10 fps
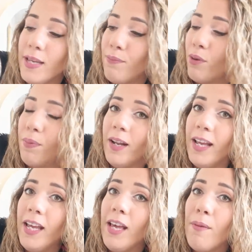can see
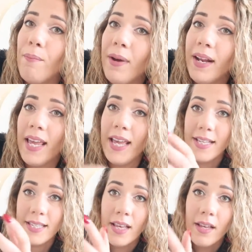properly, but it
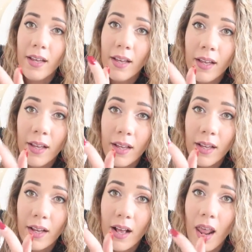is
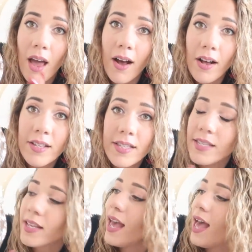glass.